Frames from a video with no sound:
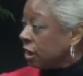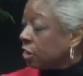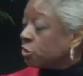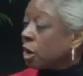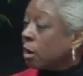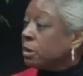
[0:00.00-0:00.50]

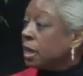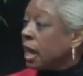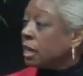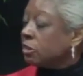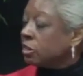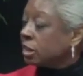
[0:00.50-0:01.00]
So I
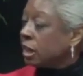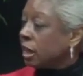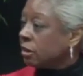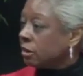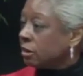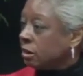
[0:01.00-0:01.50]
began to
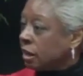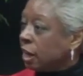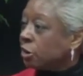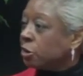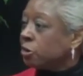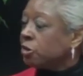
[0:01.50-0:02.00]
get
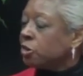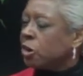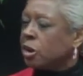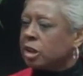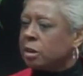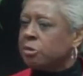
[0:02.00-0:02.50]
letters and
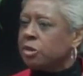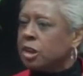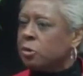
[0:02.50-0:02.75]
all, and I'm saying,